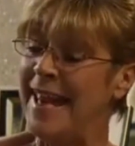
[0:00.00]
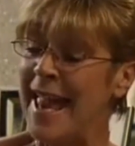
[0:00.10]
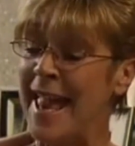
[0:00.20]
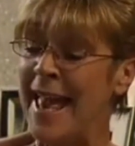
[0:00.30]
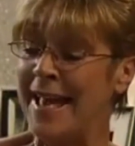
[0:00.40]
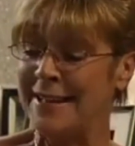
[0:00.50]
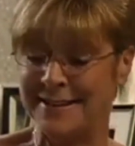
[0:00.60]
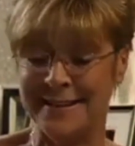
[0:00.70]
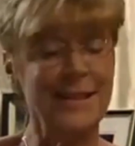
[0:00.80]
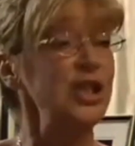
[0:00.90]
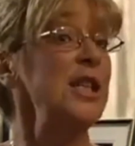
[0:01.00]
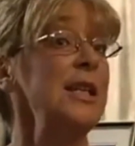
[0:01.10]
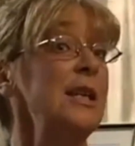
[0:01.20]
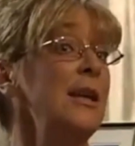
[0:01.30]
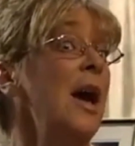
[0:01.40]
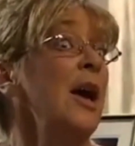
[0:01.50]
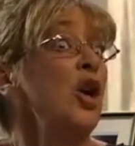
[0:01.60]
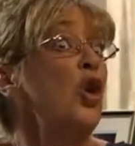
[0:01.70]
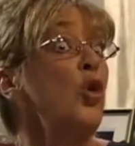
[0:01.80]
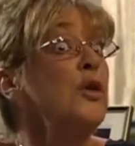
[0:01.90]
Yes, she
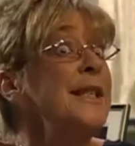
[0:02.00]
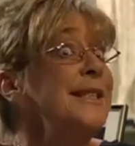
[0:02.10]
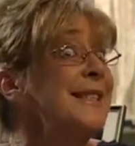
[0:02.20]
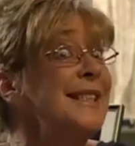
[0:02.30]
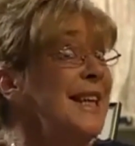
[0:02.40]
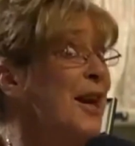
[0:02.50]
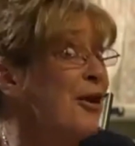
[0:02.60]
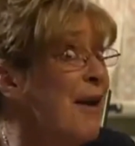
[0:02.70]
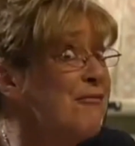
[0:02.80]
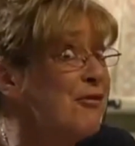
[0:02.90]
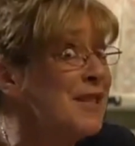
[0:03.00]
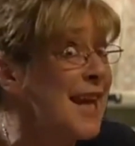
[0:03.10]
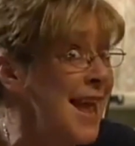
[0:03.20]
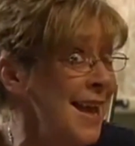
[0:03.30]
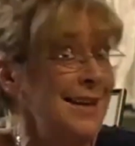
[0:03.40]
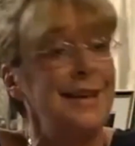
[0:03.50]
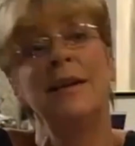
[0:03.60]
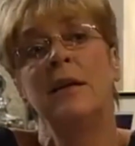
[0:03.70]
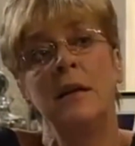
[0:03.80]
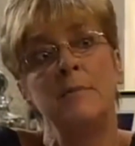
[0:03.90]
calls in to see her every
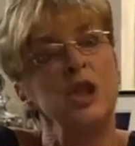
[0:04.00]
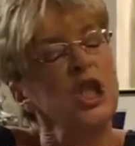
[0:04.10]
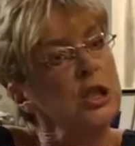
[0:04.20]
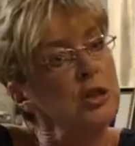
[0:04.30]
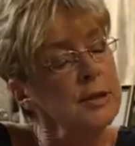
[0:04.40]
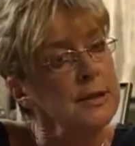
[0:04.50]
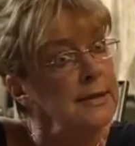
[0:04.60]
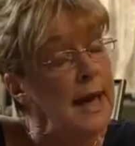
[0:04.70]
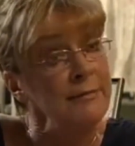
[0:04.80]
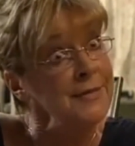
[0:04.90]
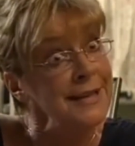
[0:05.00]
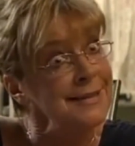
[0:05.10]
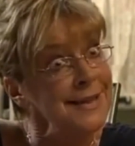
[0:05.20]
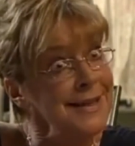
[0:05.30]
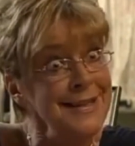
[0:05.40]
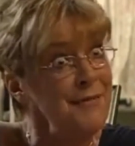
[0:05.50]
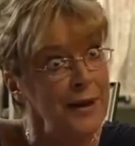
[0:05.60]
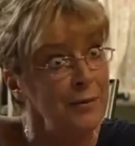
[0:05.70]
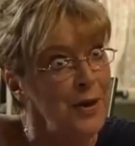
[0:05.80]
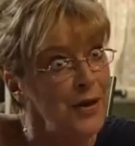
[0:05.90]
day. But she doesn't have Nancy
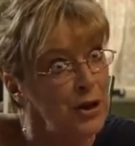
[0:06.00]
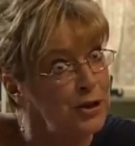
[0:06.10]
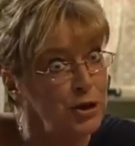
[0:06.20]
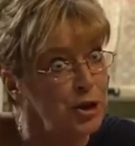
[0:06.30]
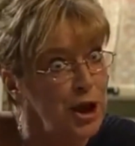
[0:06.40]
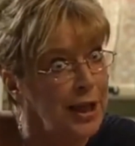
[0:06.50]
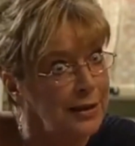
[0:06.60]
living with her, does